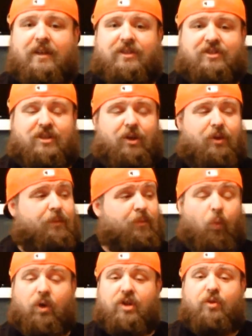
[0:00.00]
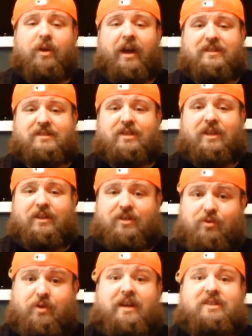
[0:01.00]
So, what do you guys think?
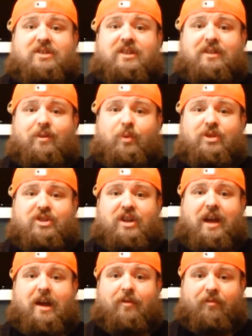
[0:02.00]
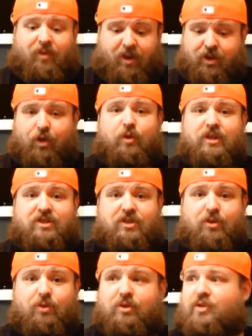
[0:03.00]
Do you guys think that we should have a Goonies 2?